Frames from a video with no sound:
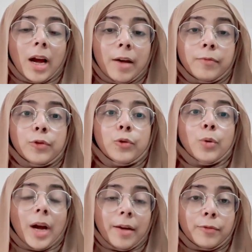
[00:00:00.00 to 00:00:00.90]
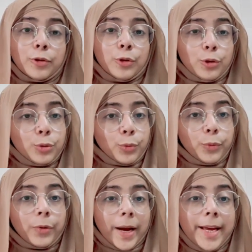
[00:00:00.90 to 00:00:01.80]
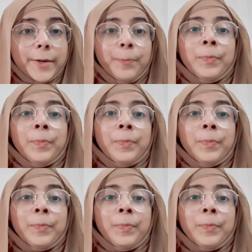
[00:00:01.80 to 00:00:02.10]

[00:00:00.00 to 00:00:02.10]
have to do, right?